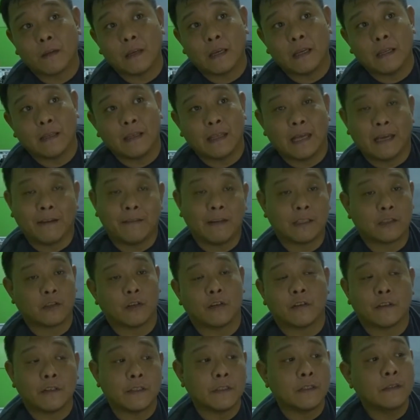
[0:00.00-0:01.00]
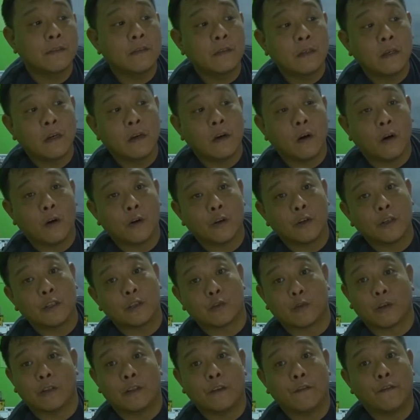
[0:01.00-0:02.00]
in that restaurant, although
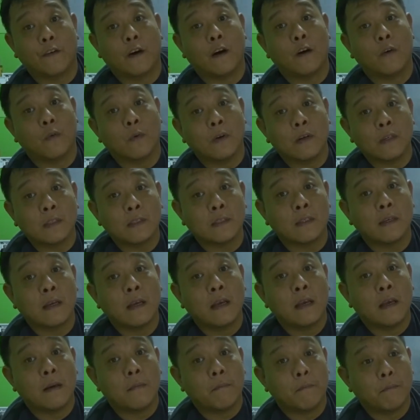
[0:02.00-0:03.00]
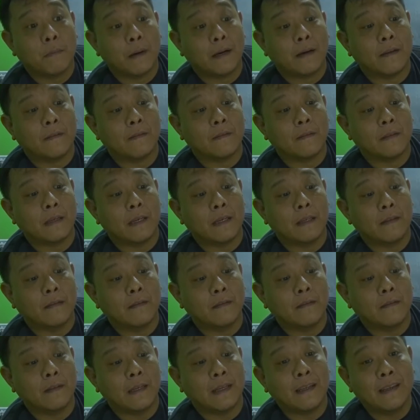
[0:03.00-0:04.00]
it's 24 hours. But
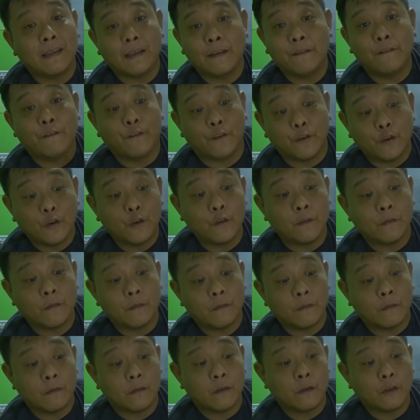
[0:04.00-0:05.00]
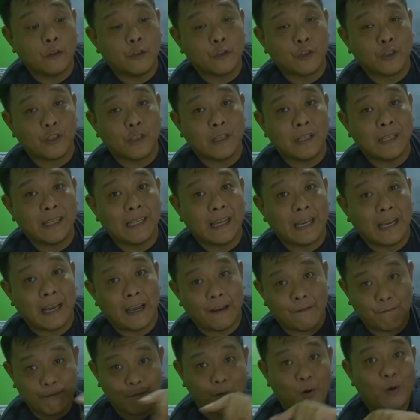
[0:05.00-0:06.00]
in Indian food, usually they
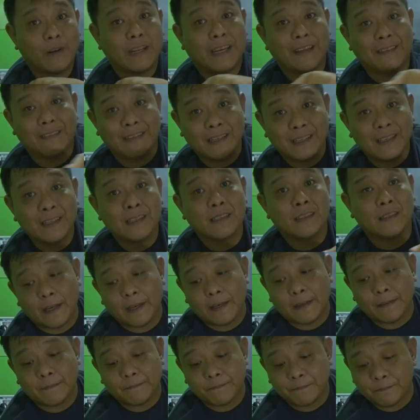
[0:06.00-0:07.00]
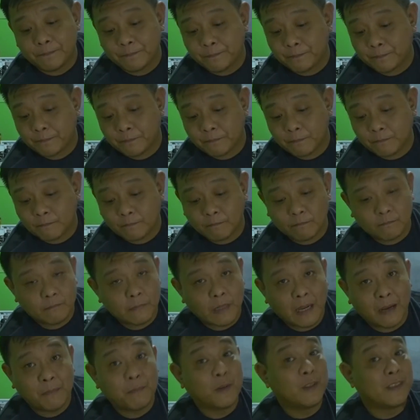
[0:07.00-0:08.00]
have more than this. And
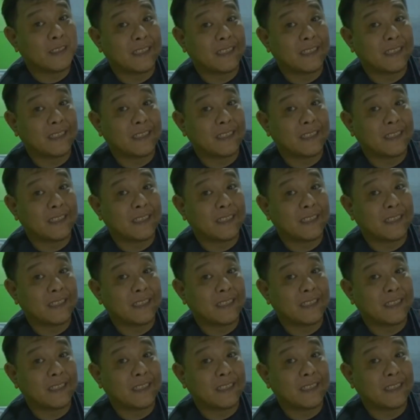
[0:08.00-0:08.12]
I'm gonna